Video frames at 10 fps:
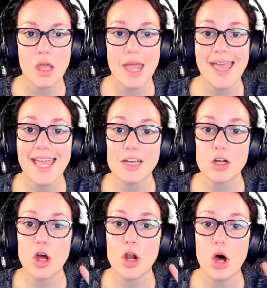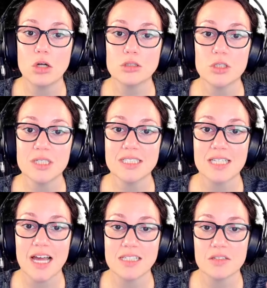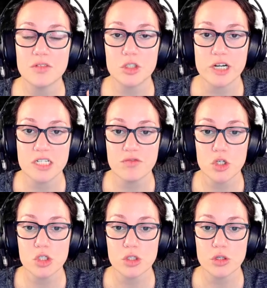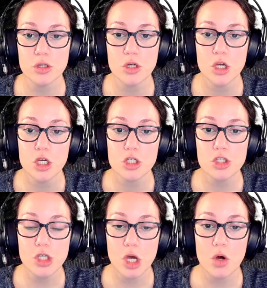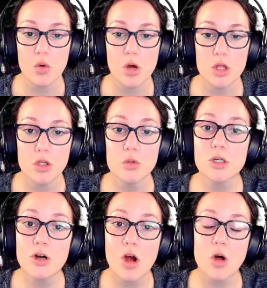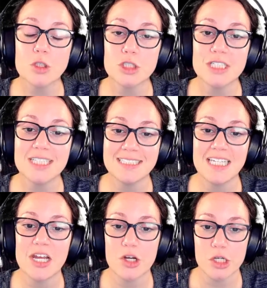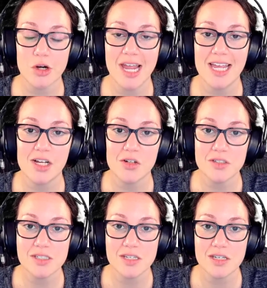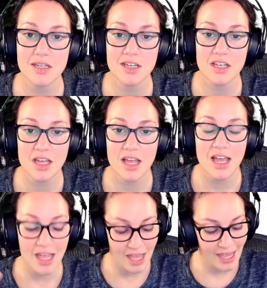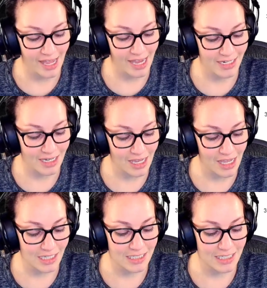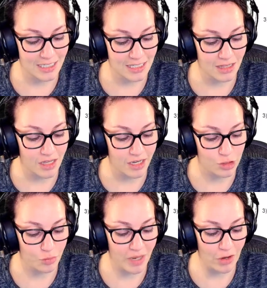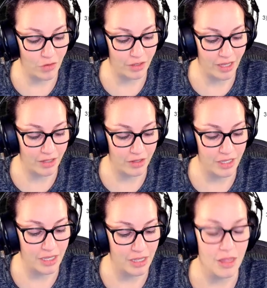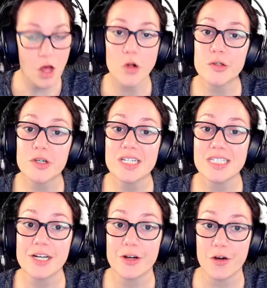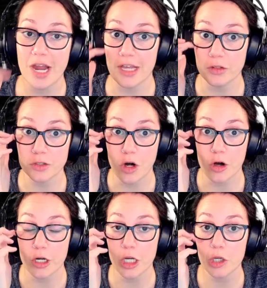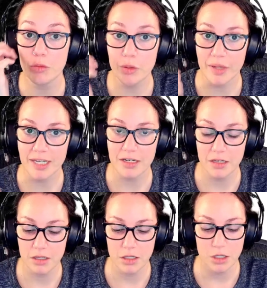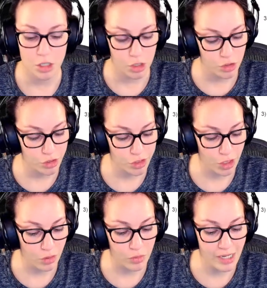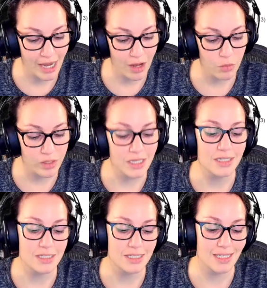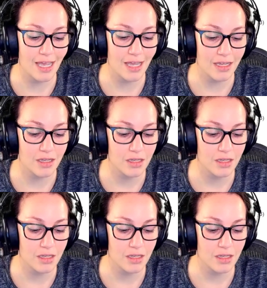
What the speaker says: and on alternate sides of the transversal. So those are alternate interior angles. And since the lines are parallel, alternate interior angles are congruent. So now we can say,